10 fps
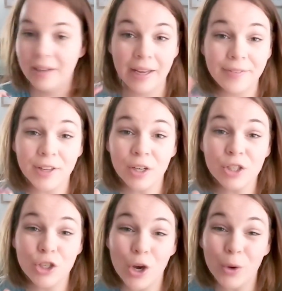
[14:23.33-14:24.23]
If
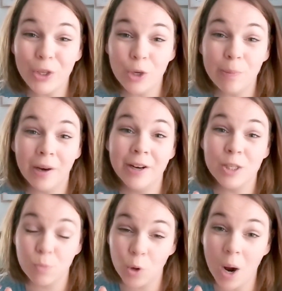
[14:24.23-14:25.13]
there's no coupon,
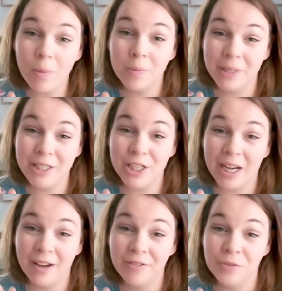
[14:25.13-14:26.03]
it's probably
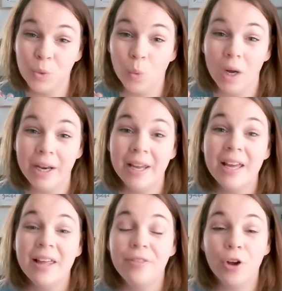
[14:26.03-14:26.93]
Checkout 51.
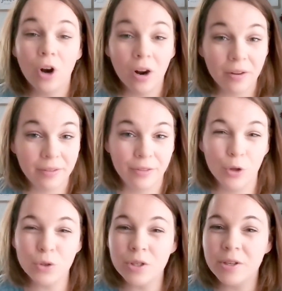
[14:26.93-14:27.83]

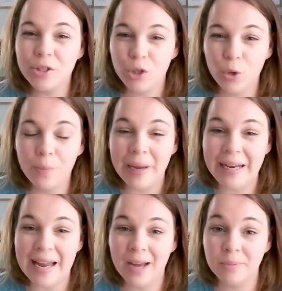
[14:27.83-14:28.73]
Those are the two main
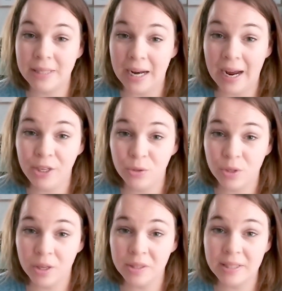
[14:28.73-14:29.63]
apps that I use
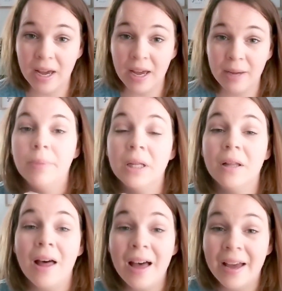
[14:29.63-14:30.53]
all the time.
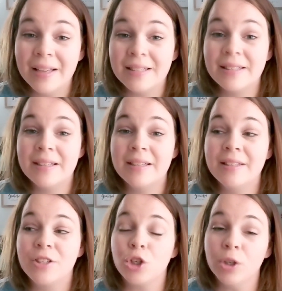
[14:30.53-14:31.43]
Plus,
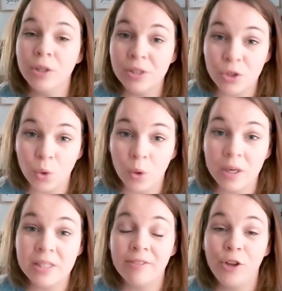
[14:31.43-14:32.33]
certain
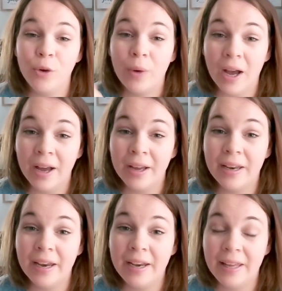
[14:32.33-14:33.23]
stores, if you got
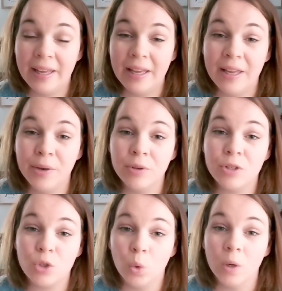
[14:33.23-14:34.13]
an
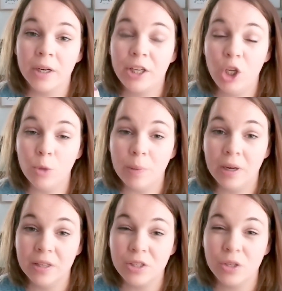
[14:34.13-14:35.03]
in-store
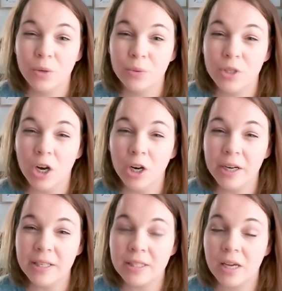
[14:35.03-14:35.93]
coupon. So
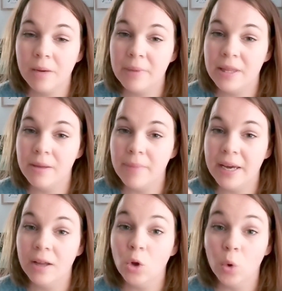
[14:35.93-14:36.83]
Targets come in the
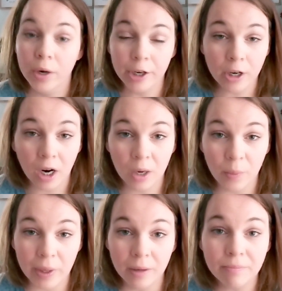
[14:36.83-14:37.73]
mail or your
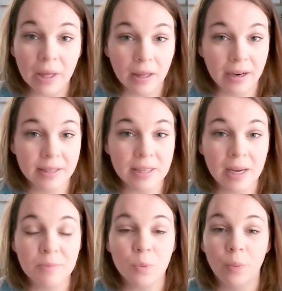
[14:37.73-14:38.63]
cartwheel. A lot of
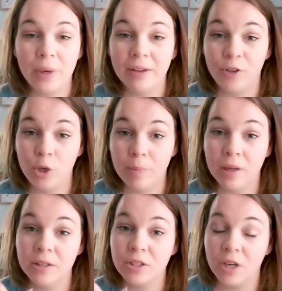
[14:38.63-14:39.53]
times when we have
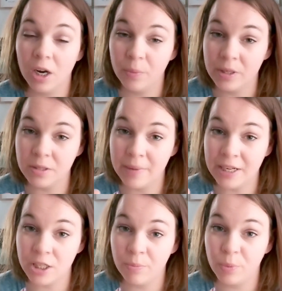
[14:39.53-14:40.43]
coupons, cartwheels
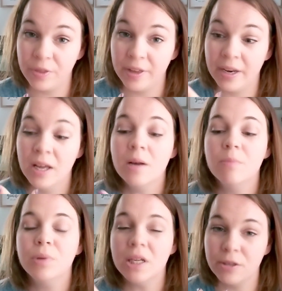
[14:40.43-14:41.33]
match up with it.
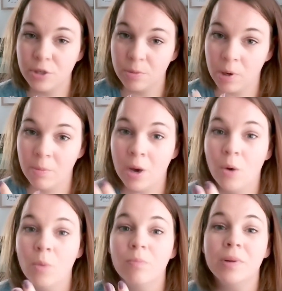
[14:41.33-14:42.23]
Plus there's a
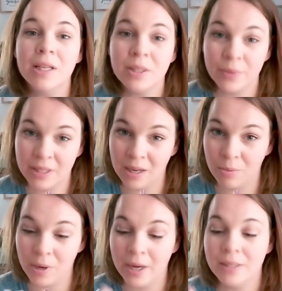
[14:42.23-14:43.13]
promo. Plus it was sale
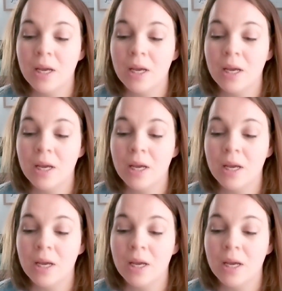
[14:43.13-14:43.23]
price.